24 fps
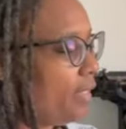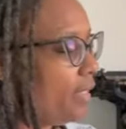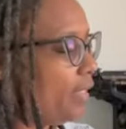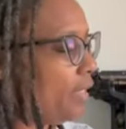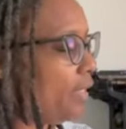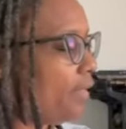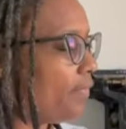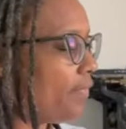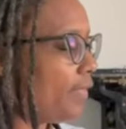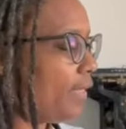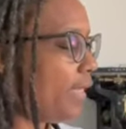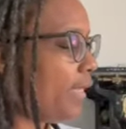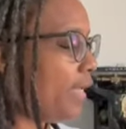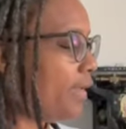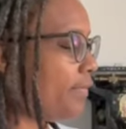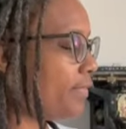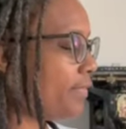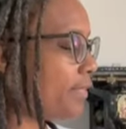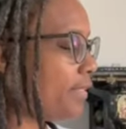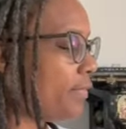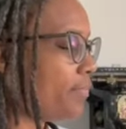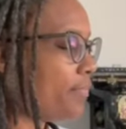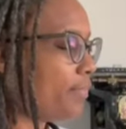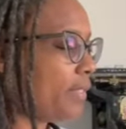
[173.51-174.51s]
but they have
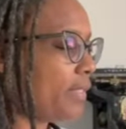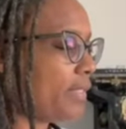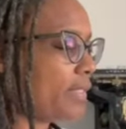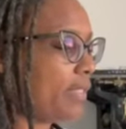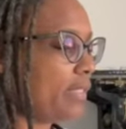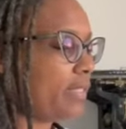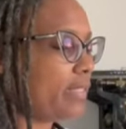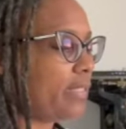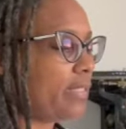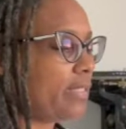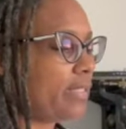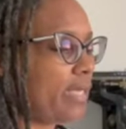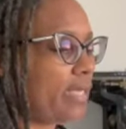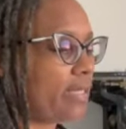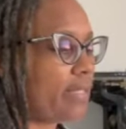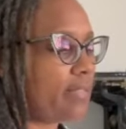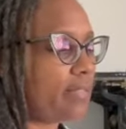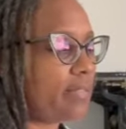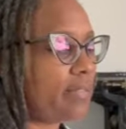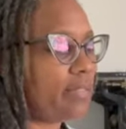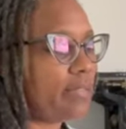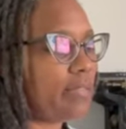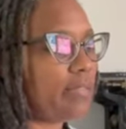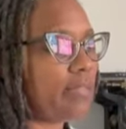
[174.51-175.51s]
separate dust
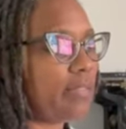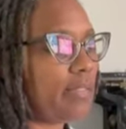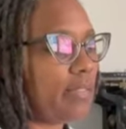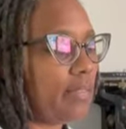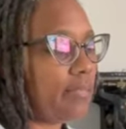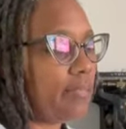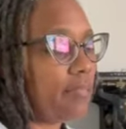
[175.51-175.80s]
jackets. Let's see.